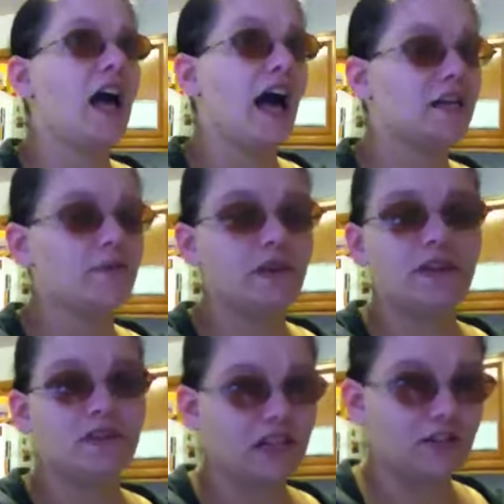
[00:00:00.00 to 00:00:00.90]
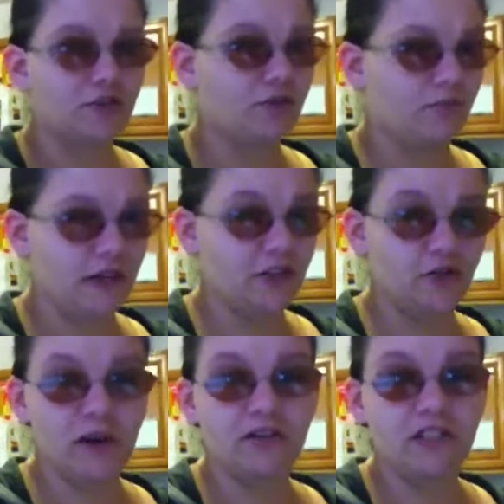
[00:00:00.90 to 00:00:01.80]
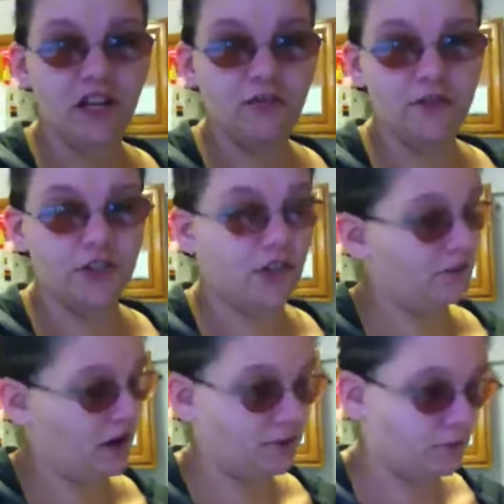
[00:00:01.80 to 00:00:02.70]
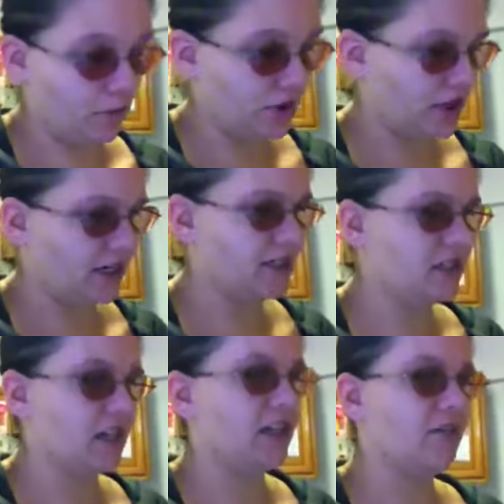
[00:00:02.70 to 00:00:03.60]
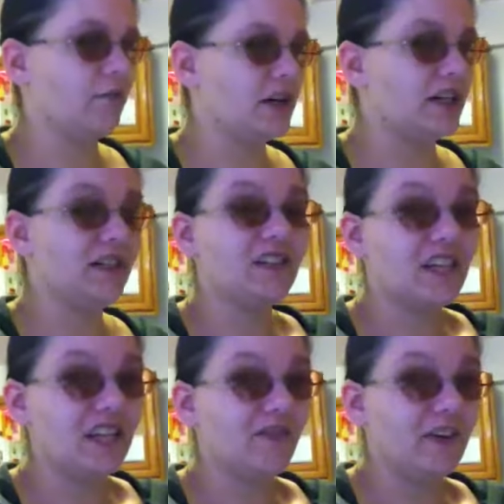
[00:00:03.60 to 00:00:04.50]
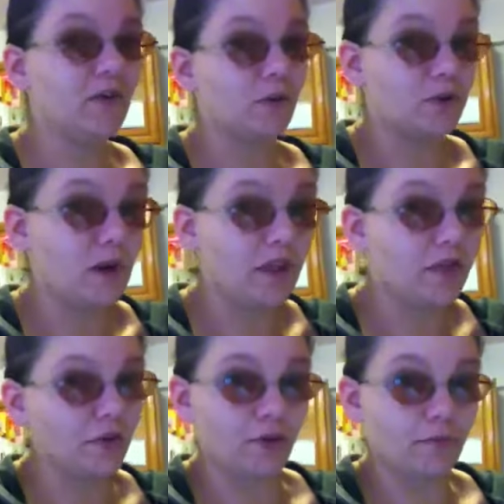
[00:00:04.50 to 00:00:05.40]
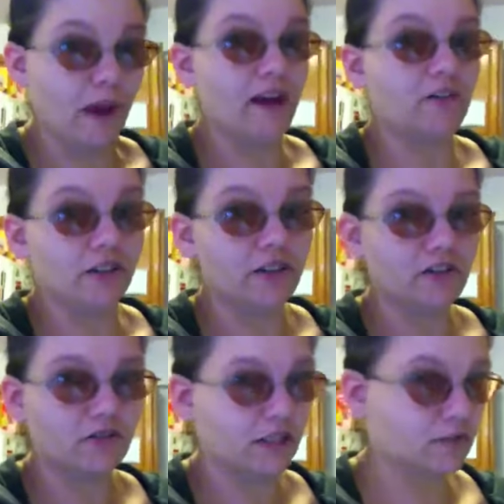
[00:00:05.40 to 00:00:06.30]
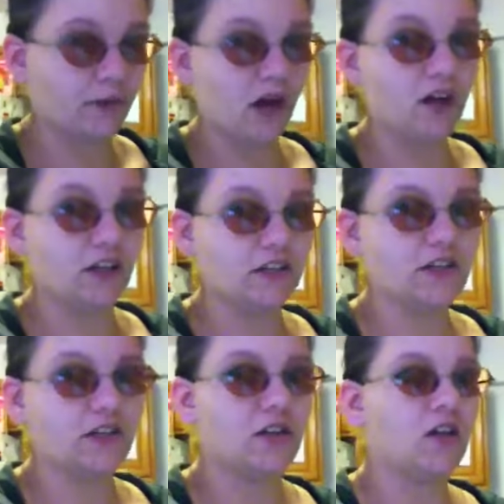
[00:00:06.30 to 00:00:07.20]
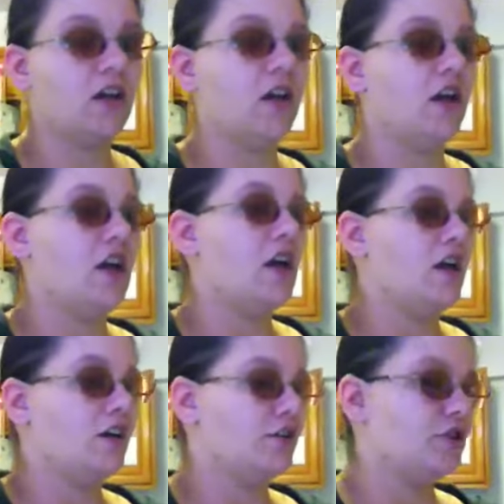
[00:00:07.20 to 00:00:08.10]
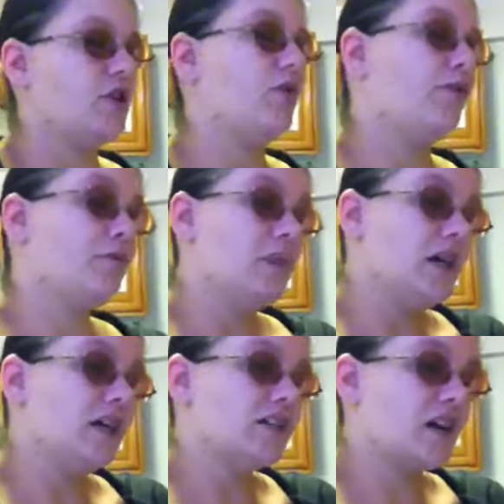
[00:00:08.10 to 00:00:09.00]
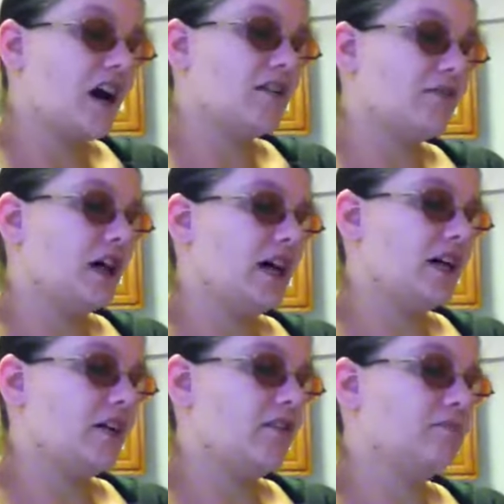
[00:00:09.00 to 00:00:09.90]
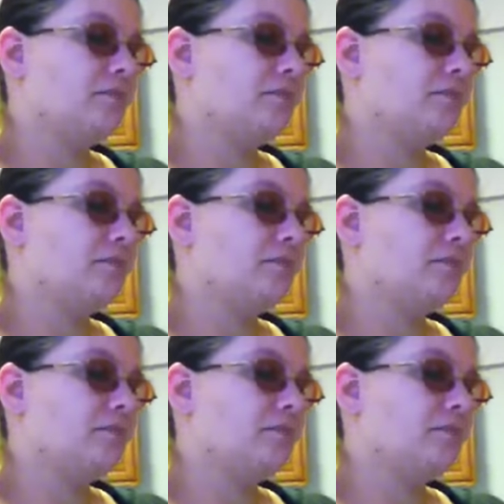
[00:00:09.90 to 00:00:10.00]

has been centered and based around television. I mean, I was born in 1983. TV was my third parent, let's be honest. So for me, it's kind of like